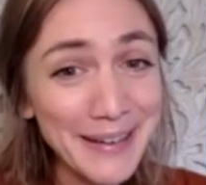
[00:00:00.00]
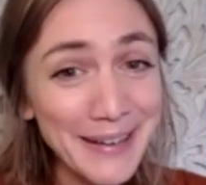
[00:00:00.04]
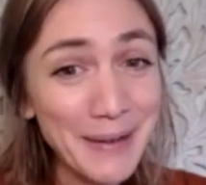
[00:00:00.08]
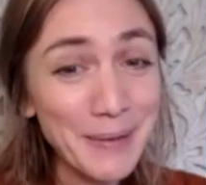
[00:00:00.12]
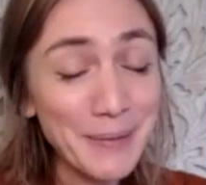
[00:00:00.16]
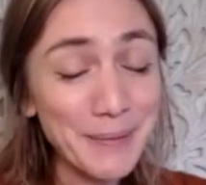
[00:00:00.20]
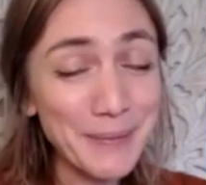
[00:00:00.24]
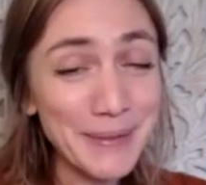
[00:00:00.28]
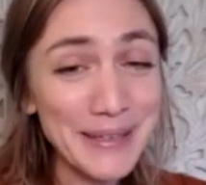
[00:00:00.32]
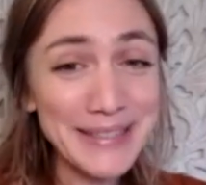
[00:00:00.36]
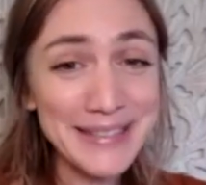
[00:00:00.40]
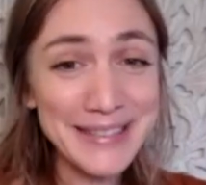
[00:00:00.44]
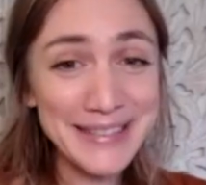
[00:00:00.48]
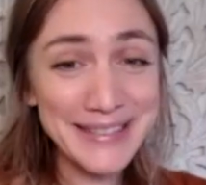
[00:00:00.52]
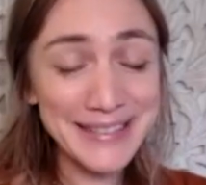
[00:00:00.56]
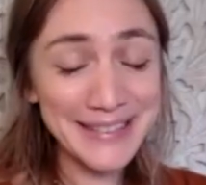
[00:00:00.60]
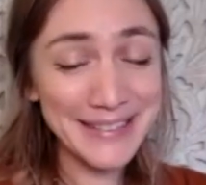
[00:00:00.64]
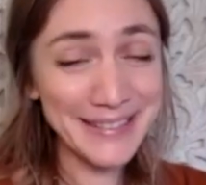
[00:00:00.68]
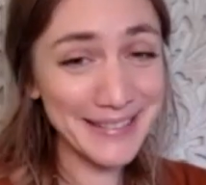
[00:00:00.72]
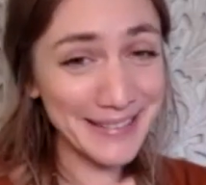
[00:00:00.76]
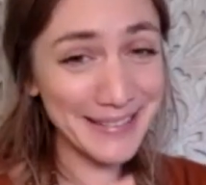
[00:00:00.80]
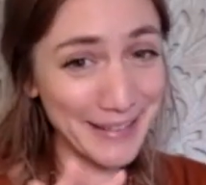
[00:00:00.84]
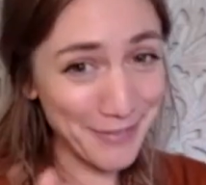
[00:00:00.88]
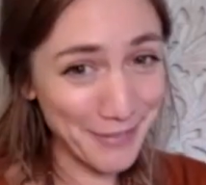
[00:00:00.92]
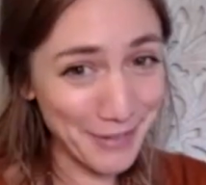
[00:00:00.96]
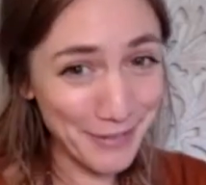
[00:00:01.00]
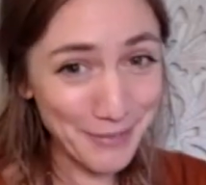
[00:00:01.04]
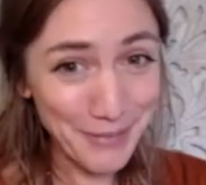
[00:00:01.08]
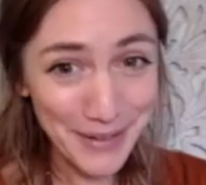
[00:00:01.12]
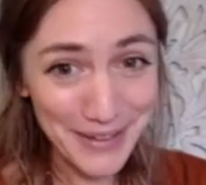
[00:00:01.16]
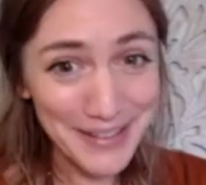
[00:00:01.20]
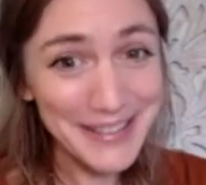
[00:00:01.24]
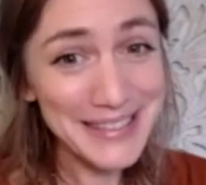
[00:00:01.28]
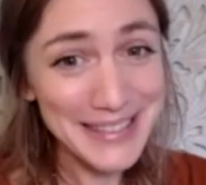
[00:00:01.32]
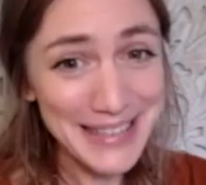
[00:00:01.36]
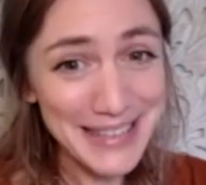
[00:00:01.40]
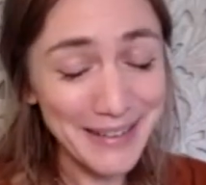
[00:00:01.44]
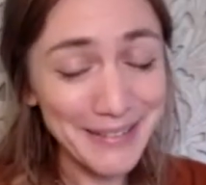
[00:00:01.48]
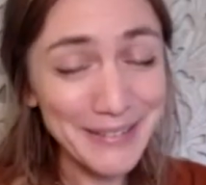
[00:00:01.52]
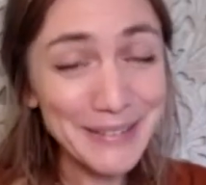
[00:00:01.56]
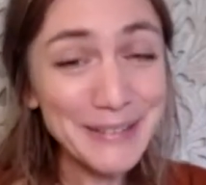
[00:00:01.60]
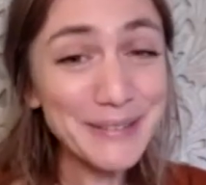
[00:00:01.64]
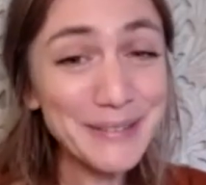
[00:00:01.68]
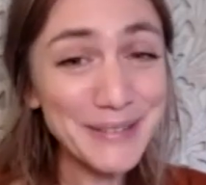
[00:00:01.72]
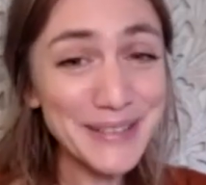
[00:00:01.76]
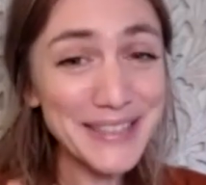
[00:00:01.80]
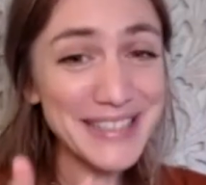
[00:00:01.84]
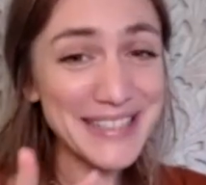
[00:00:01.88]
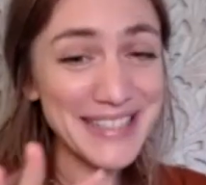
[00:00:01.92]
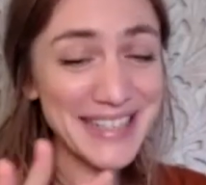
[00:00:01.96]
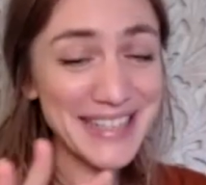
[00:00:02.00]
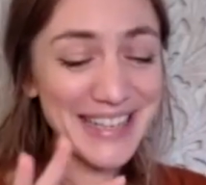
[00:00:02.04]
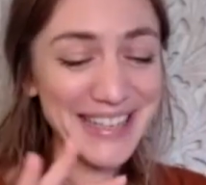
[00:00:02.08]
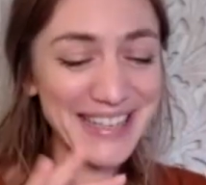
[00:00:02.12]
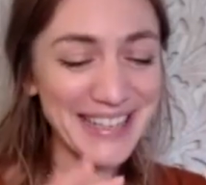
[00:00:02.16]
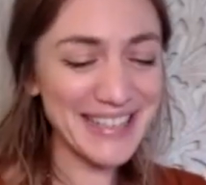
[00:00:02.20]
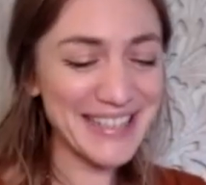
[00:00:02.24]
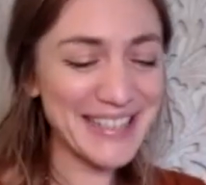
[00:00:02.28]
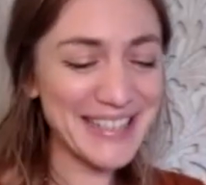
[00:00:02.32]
which, if it works out, we'll see.